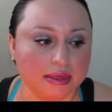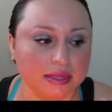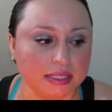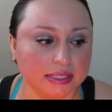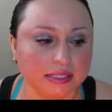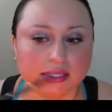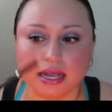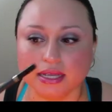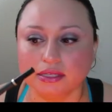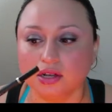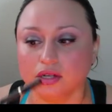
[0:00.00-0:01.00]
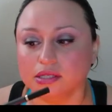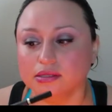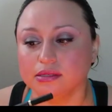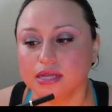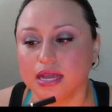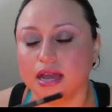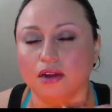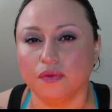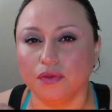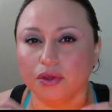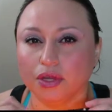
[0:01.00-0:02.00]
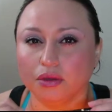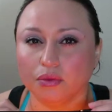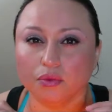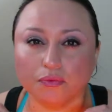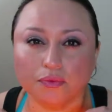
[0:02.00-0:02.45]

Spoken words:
this is, I can honestly say, out of the